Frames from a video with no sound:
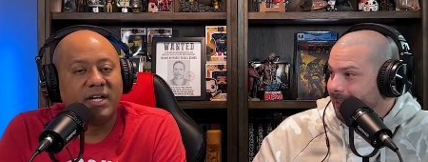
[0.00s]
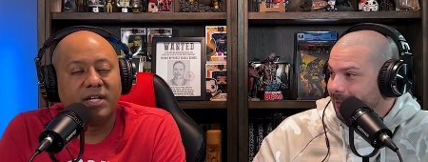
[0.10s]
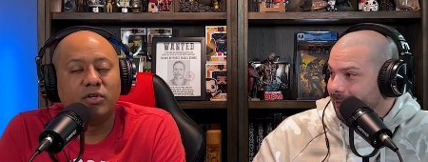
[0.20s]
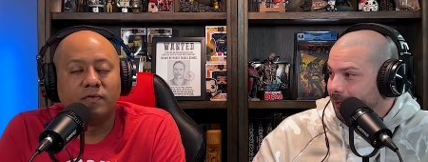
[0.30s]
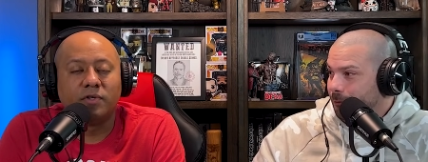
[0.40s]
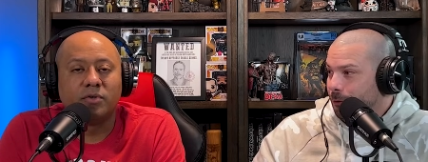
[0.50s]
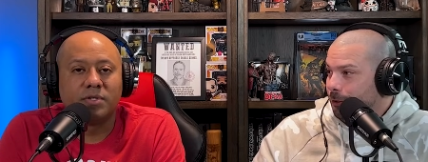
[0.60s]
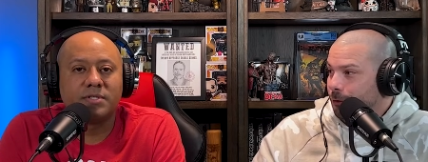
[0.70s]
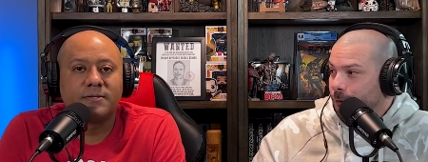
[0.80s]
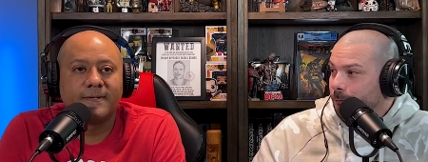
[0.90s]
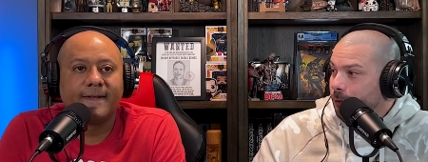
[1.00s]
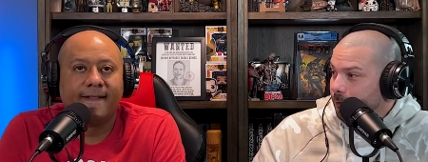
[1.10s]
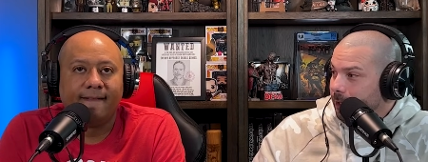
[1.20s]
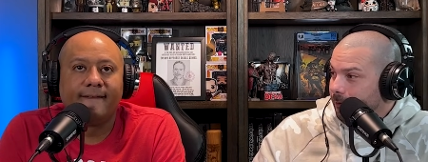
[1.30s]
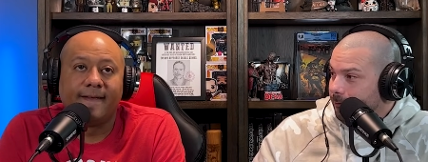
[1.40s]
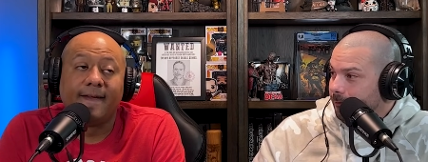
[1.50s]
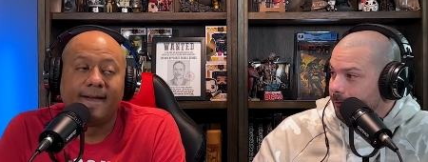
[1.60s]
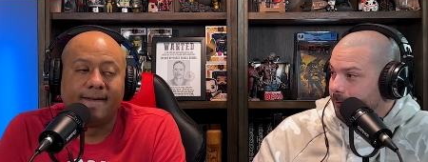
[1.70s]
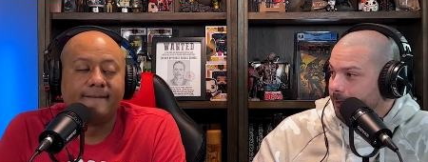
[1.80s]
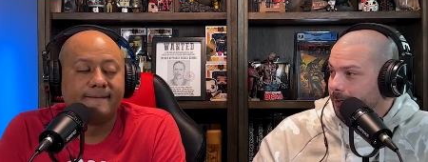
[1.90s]
Speaker 1: to get new if viewers. you're going to do a movie.
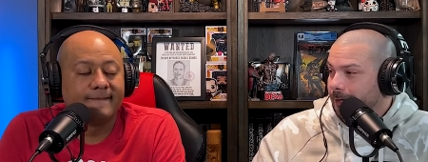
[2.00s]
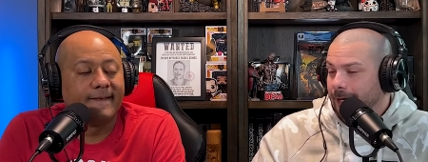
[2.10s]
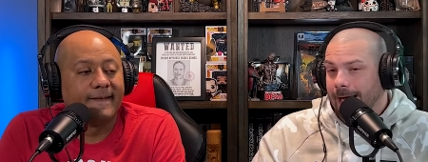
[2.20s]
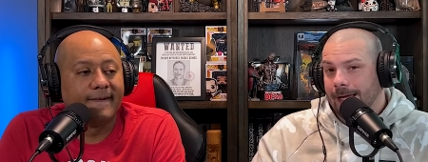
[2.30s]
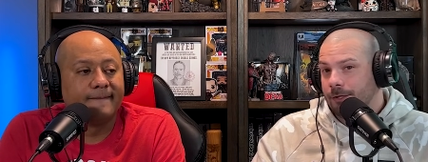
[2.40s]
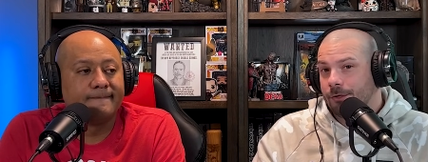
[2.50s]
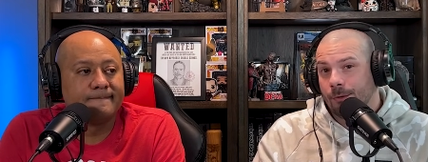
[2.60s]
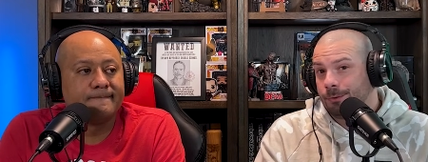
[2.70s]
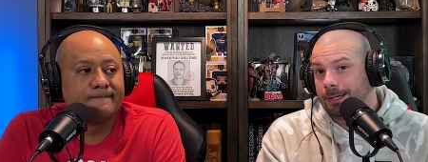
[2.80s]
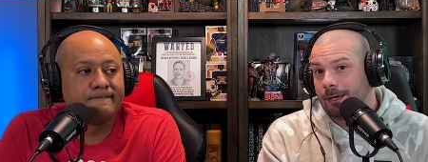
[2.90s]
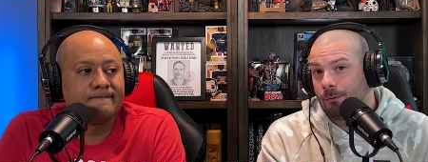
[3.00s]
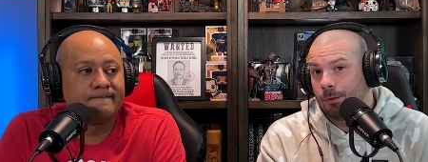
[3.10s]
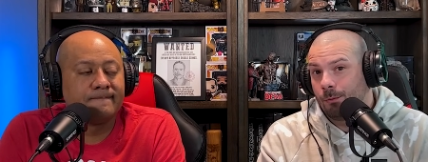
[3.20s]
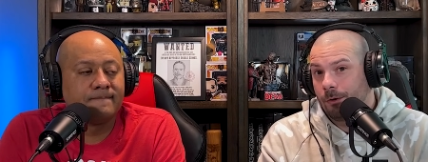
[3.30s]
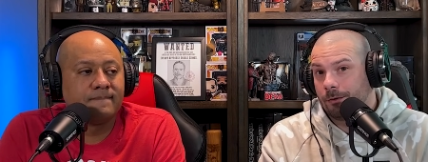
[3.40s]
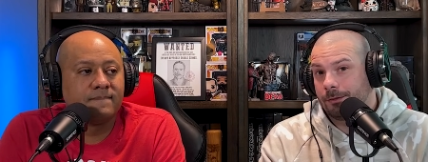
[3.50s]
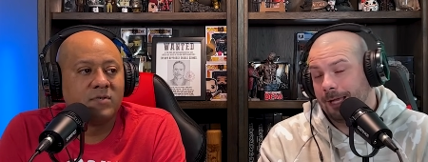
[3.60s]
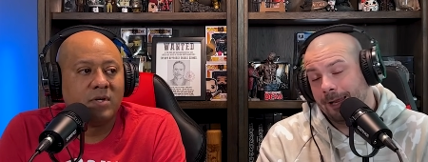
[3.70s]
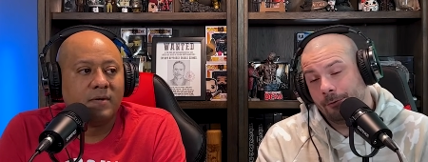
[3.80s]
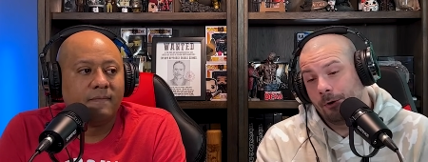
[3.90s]
Yeah. And I just don't think it would have worked.
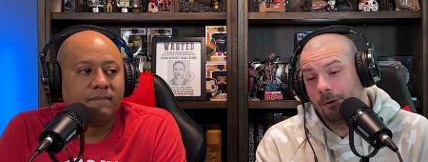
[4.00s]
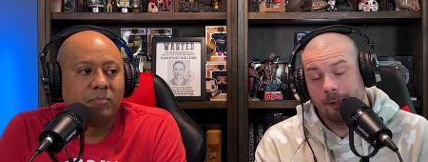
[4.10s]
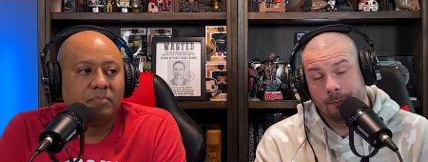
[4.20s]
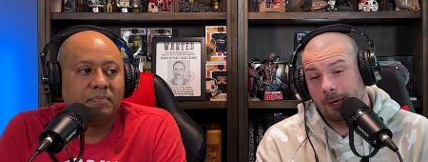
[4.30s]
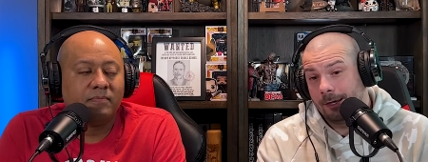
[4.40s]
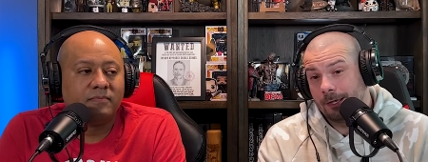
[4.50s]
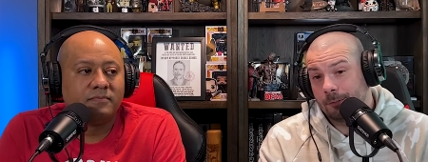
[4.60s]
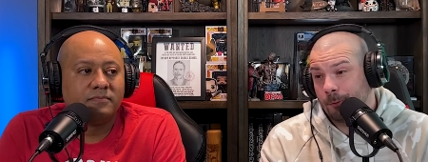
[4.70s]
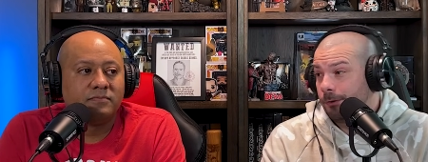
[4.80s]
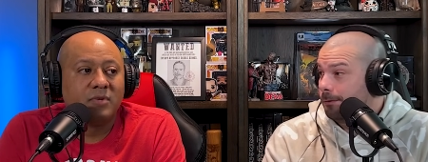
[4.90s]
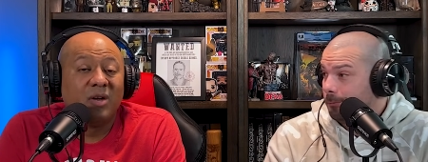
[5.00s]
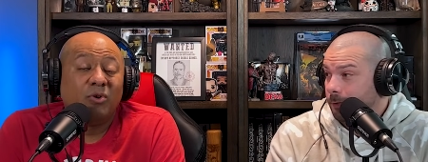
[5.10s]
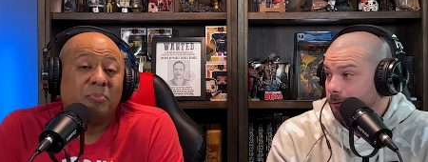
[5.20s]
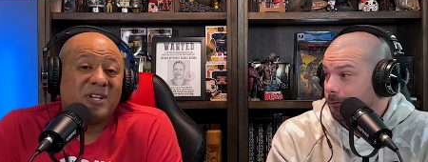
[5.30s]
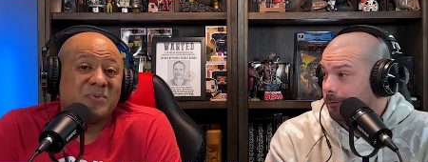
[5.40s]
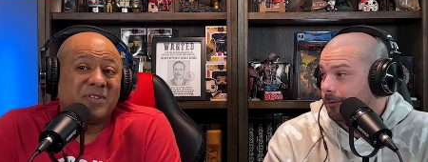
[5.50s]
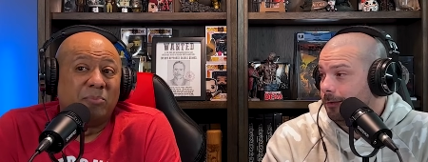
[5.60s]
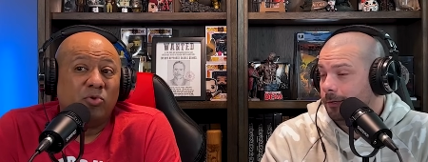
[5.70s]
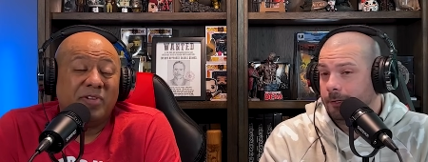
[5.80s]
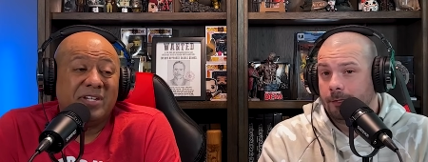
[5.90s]
I don't know. I'm not an expert. But. Well, plus with the
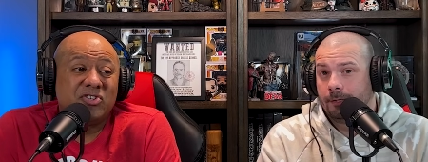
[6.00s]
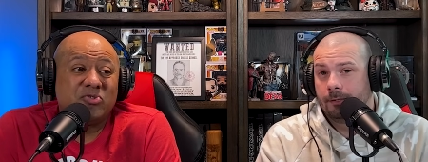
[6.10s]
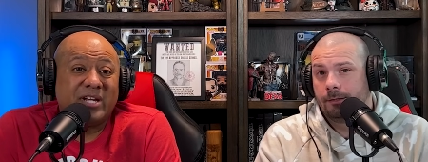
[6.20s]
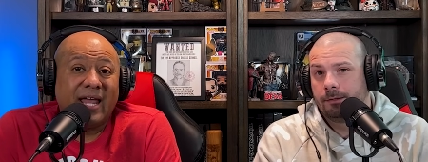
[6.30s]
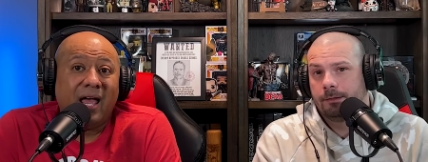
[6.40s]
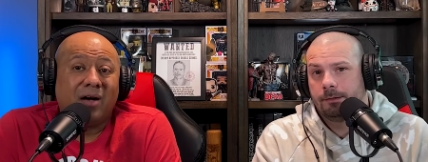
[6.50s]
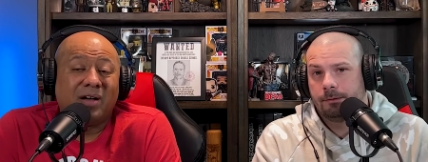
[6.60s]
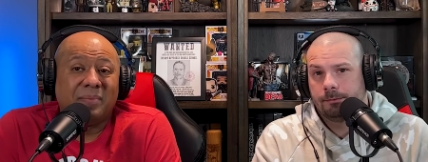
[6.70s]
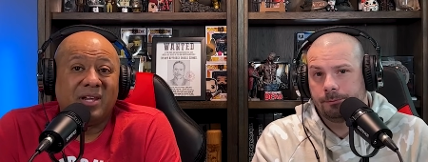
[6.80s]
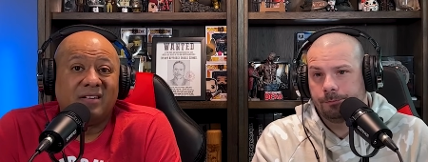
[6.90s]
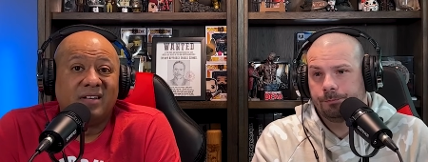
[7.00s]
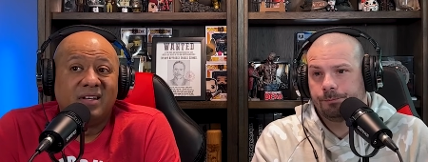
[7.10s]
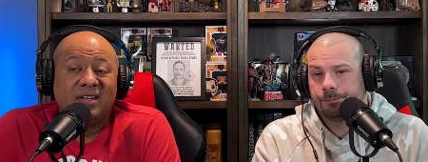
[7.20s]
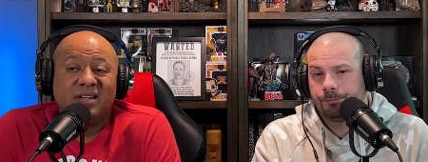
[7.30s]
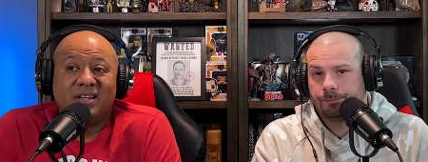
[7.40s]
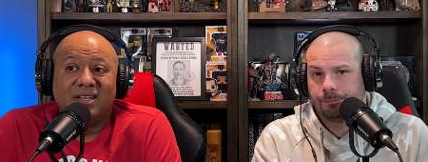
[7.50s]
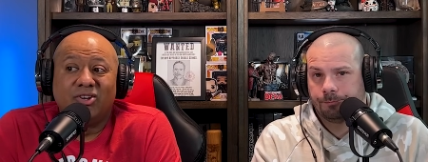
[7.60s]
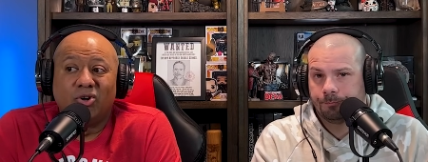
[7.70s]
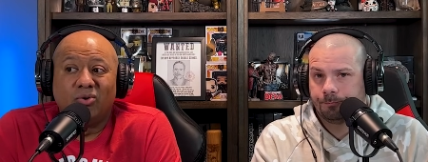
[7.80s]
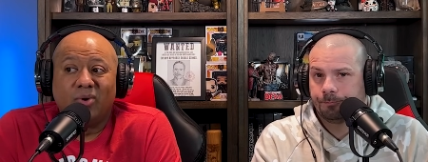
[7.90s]
movie
Speaker 2: industry now, I mean, you
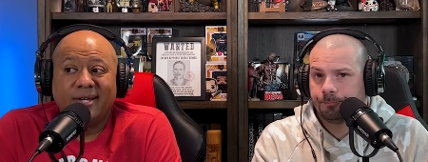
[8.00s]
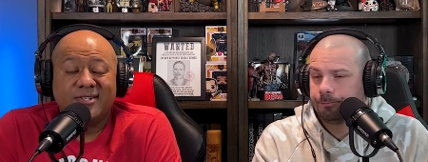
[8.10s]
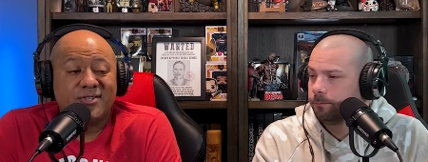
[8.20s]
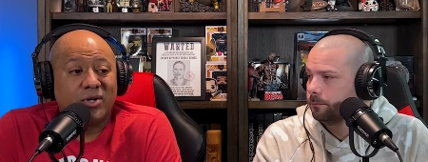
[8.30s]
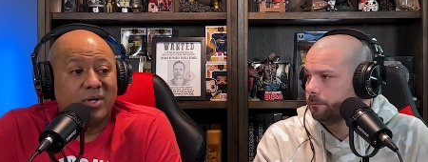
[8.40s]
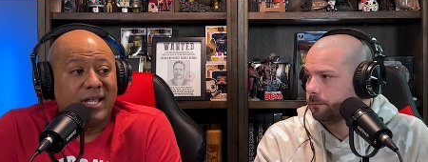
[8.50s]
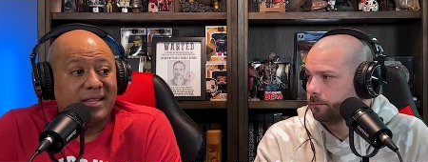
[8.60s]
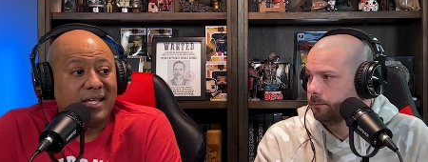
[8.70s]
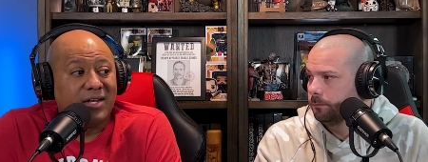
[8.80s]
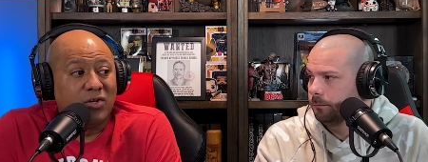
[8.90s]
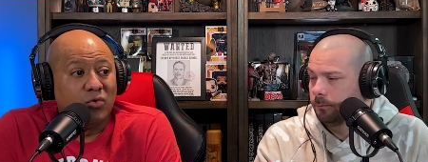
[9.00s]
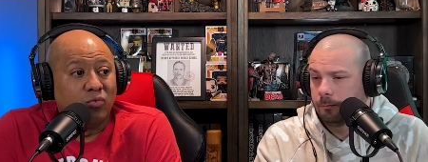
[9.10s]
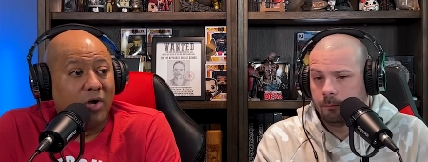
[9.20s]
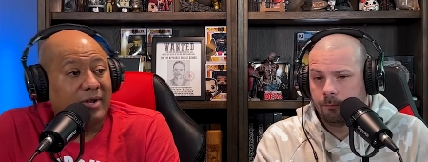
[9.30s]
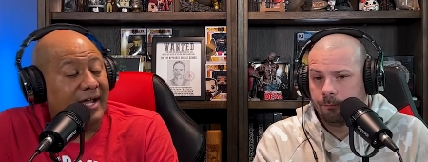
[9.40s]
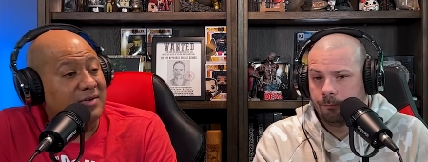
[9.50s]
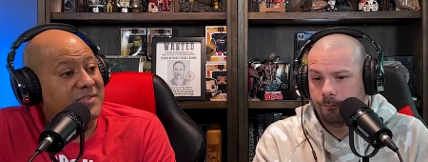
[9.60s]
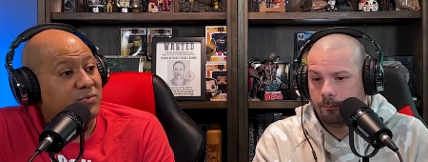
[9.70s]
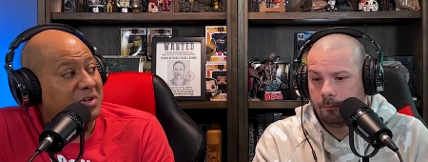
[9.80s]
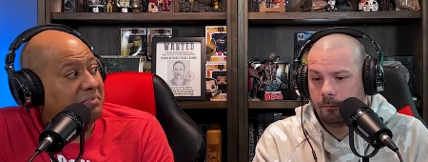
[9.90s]
know, I just heard that that new
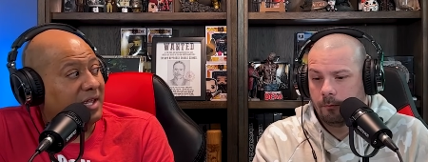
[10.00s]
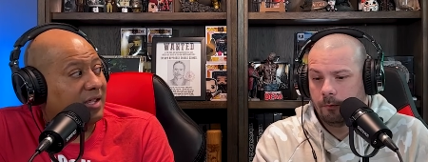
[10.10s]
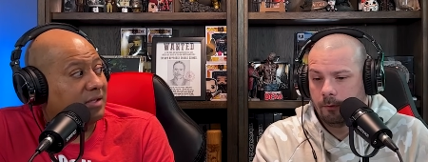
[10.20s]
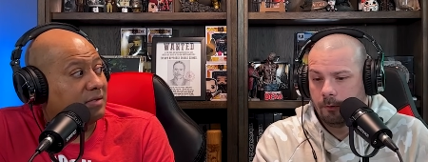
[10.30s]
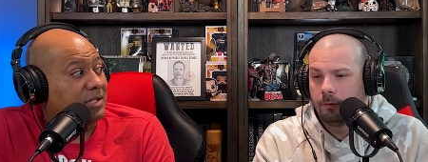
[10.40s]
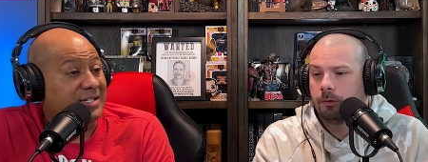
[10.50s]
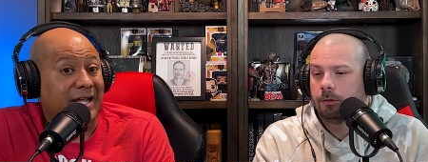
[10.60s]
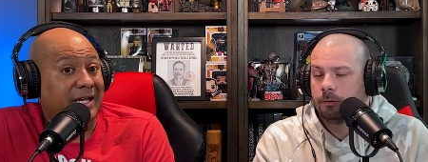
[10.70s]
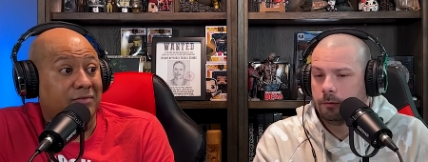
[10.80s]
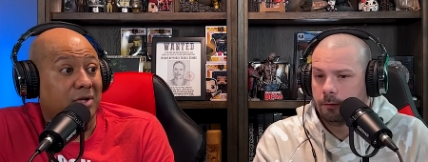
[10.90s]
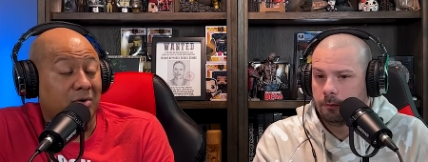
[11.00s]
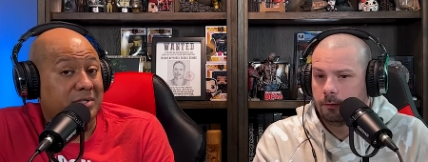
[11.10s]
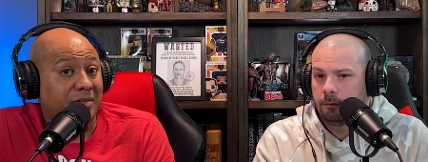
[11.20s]
Roadhouse remake is not even going to